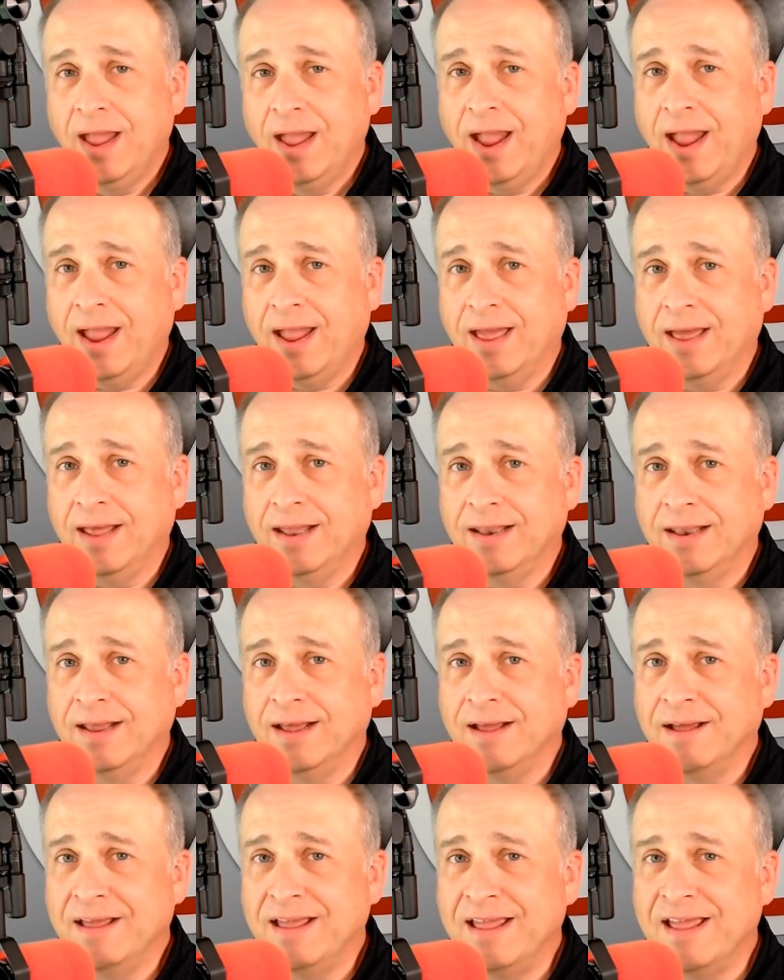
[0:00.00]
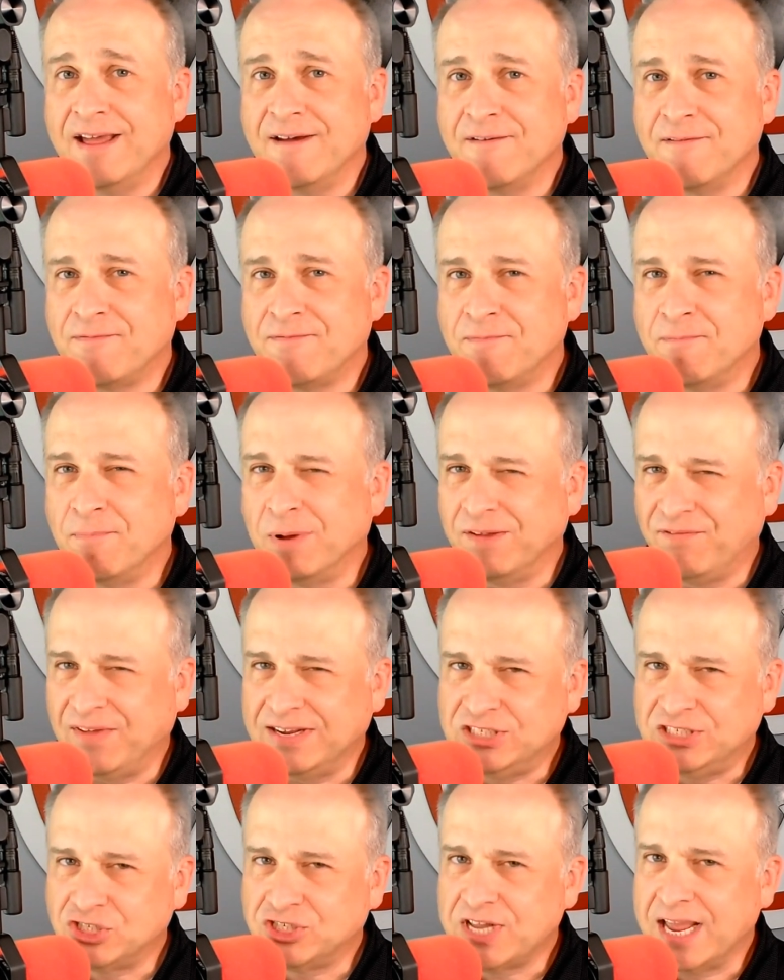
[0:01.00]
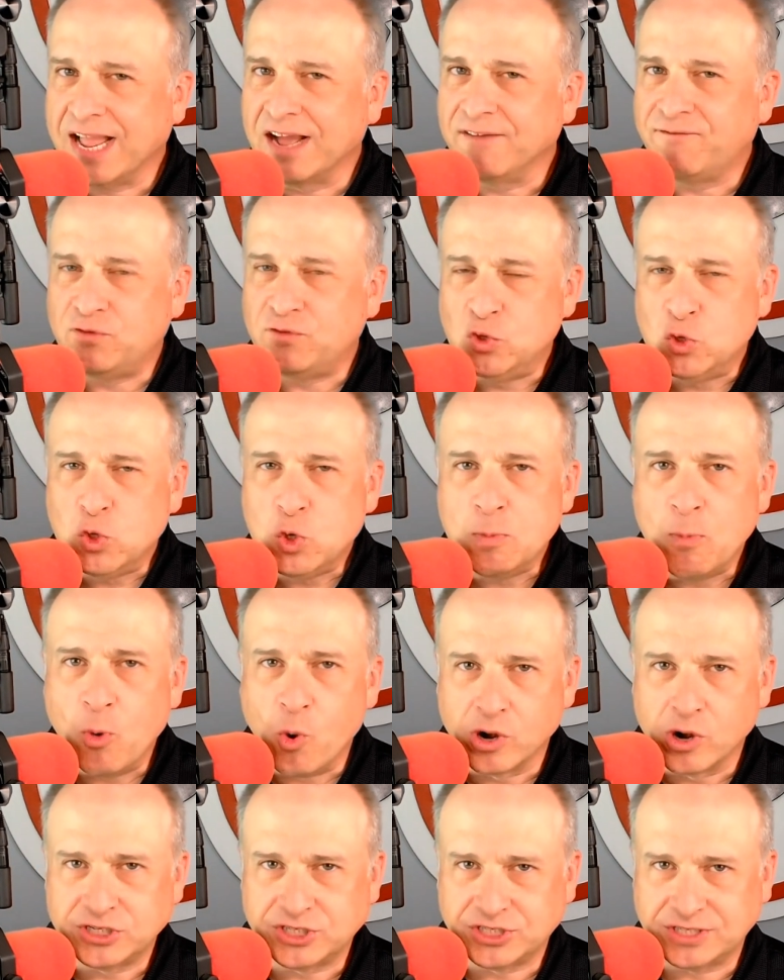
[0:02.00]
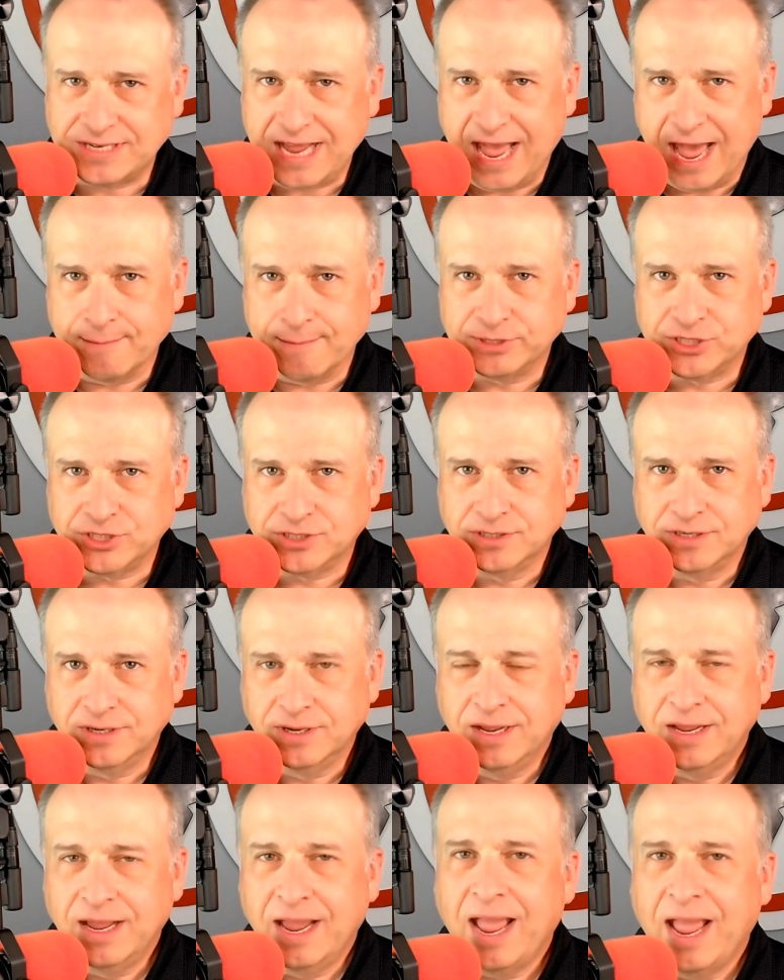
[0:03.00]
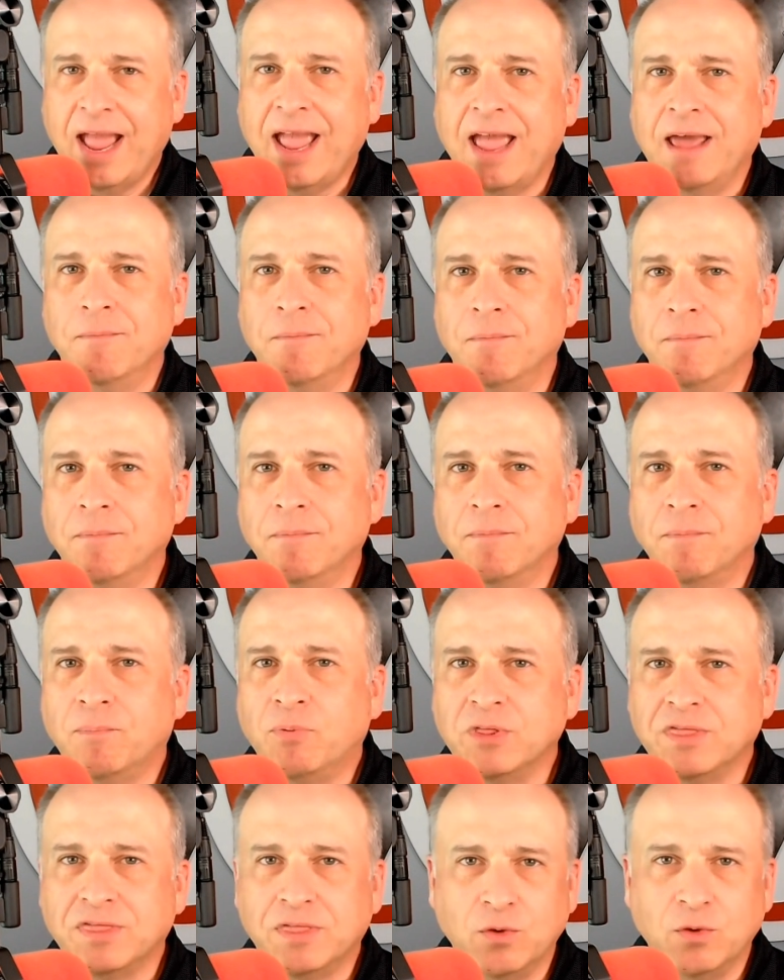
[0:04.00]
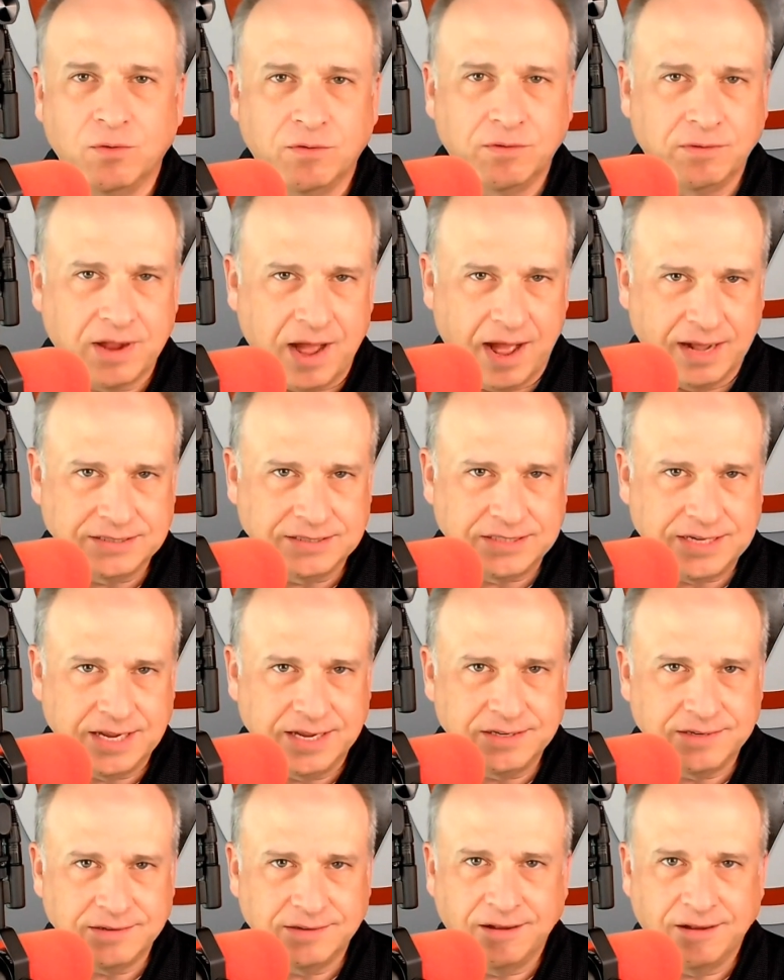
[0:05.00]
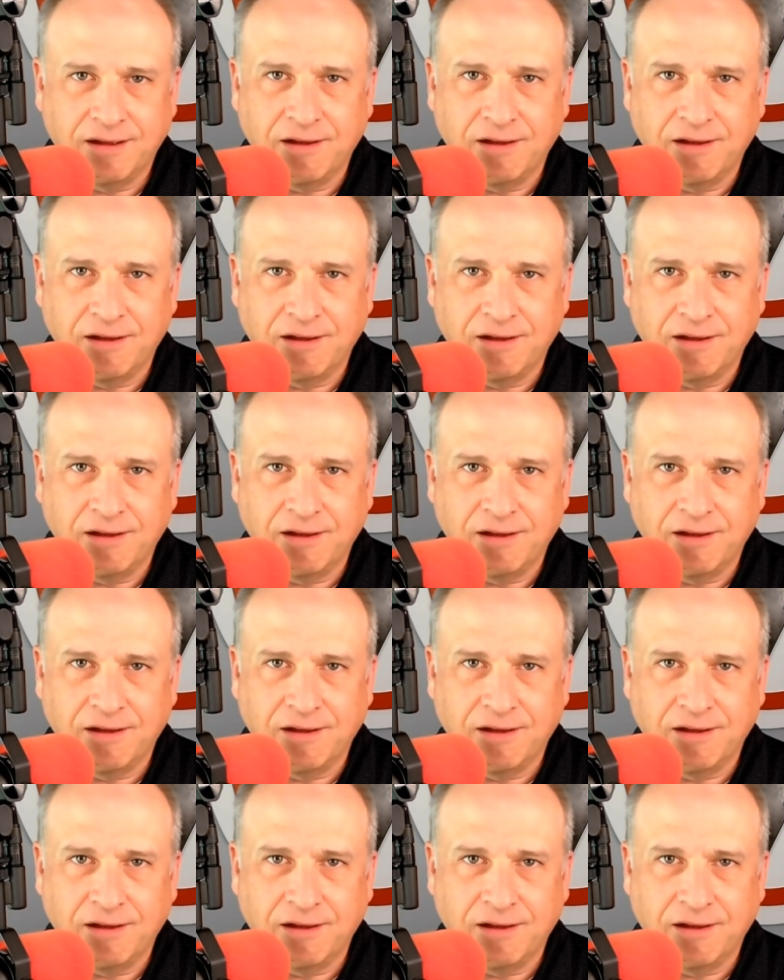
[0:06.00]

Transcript: But if they just take a few more steps and put the content,